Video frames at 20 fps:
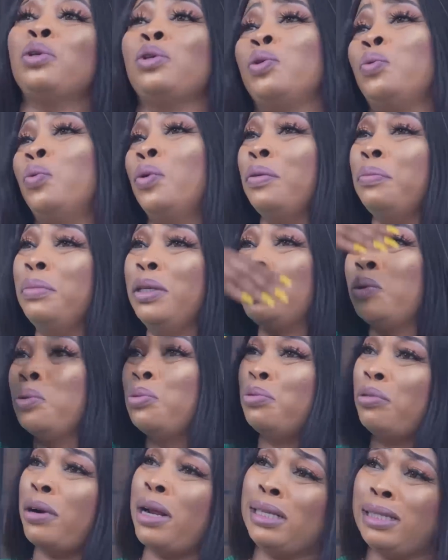doesn't want me to
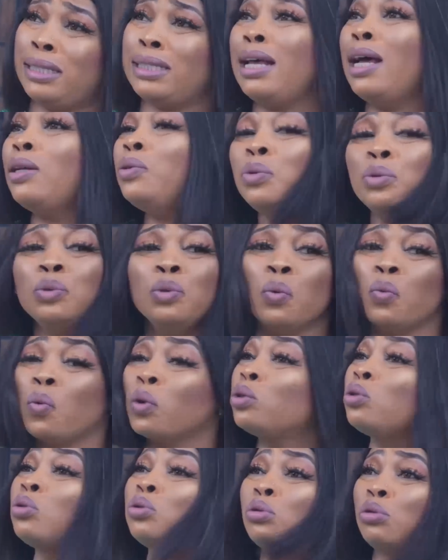rest. I don't know
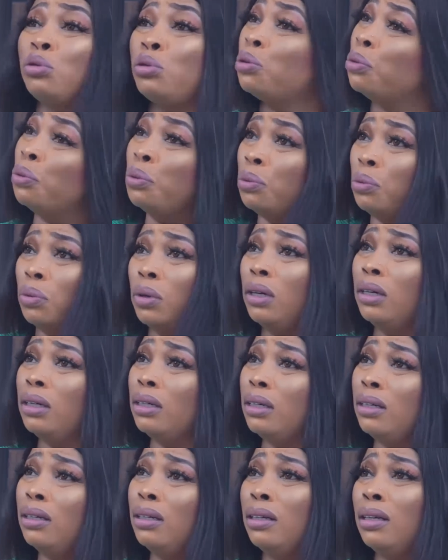what to do.
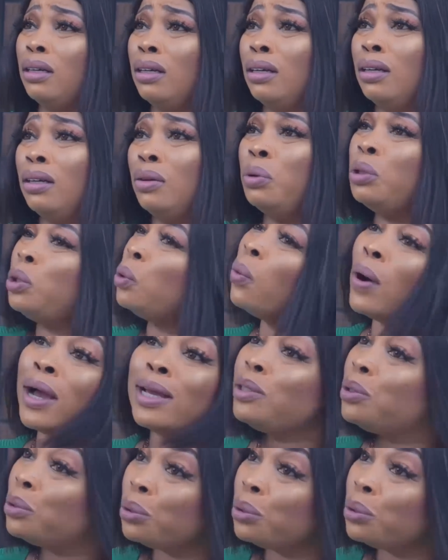What do I